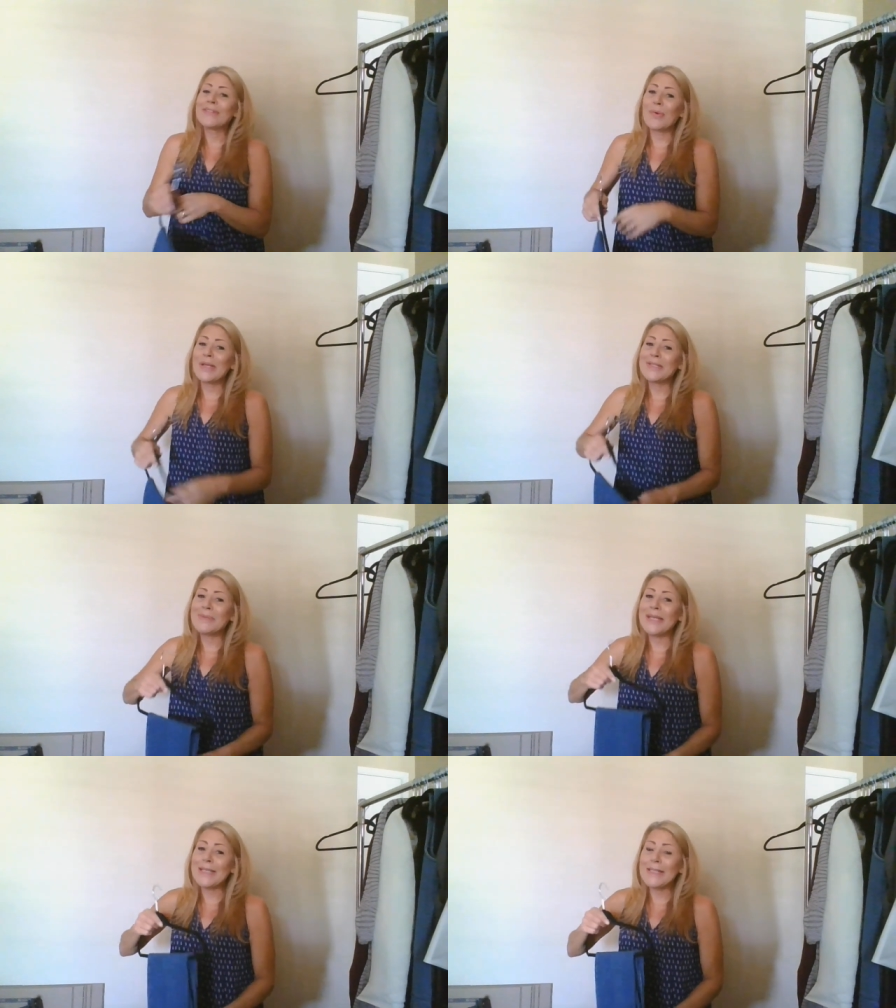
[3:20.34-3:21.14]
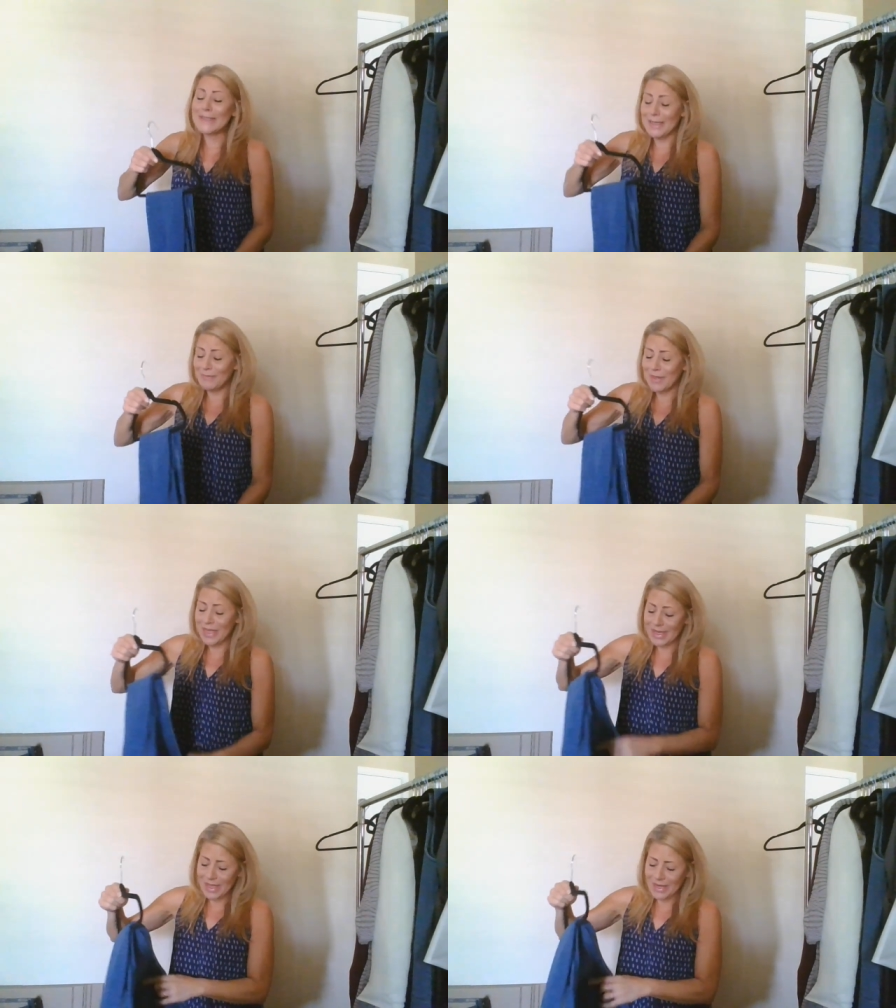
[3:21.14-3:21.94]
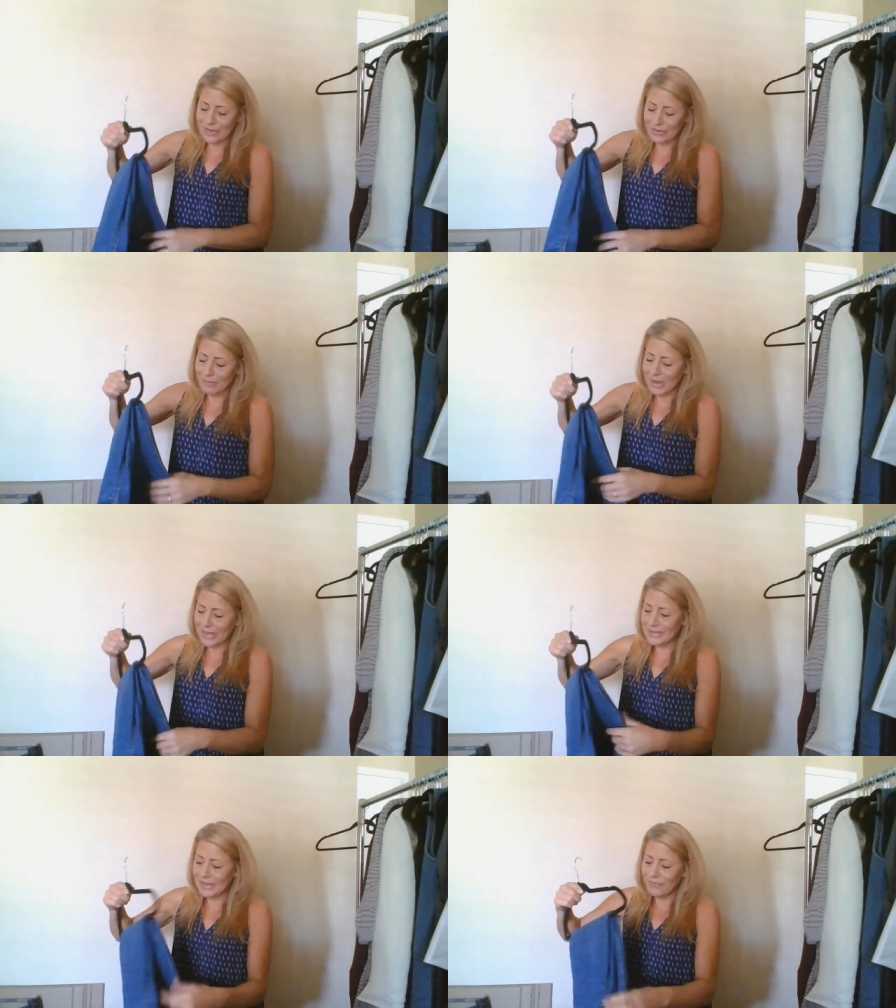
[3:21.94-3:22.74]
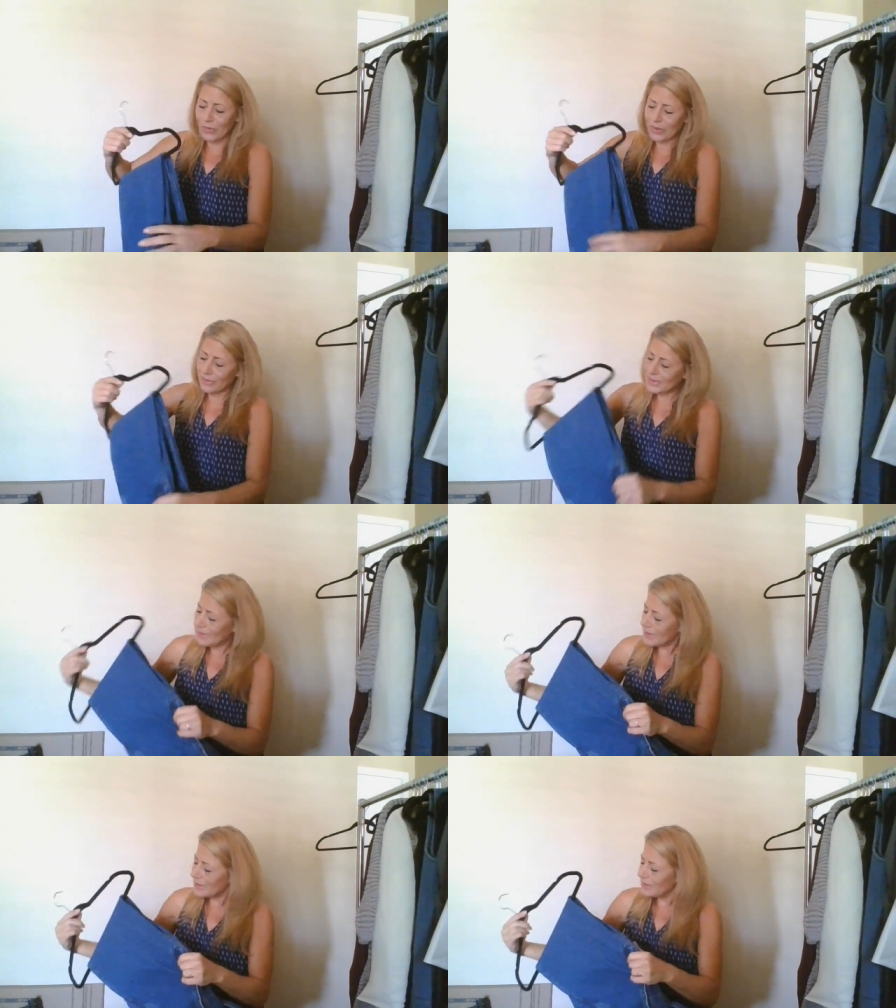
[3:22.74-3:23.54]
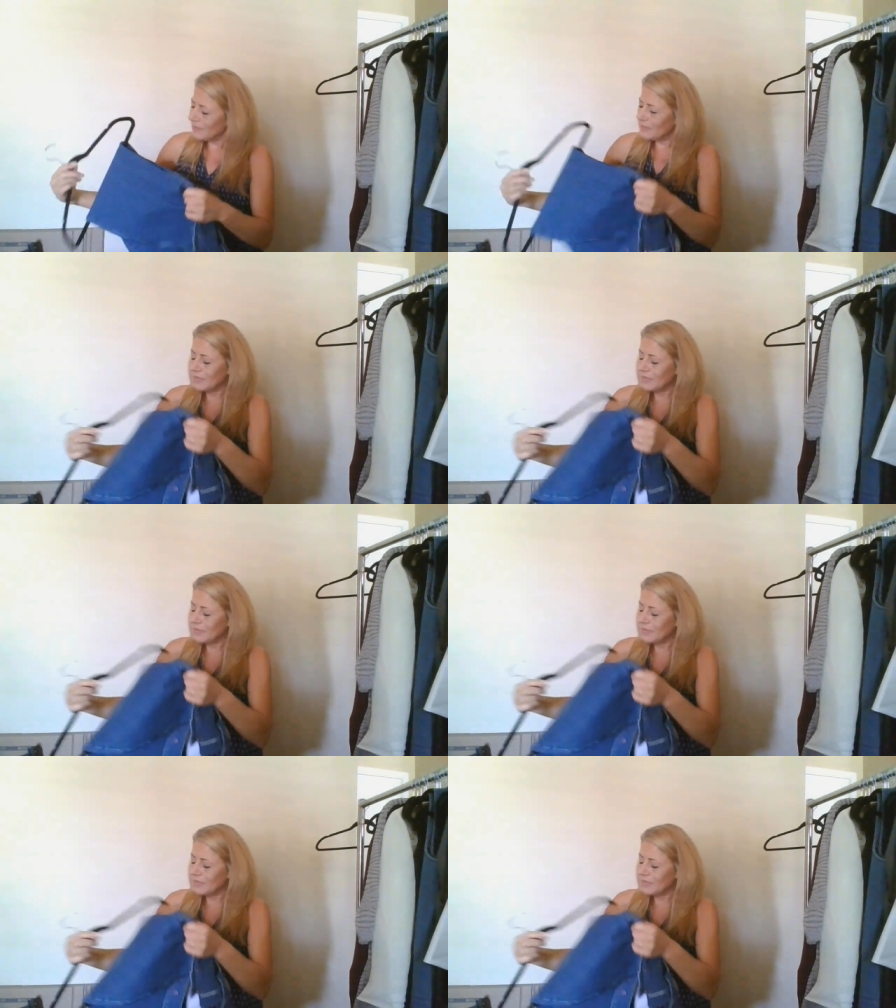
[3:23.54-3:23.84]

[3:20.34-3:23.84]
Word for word: is going to be the same thing, another boxing for Christmas.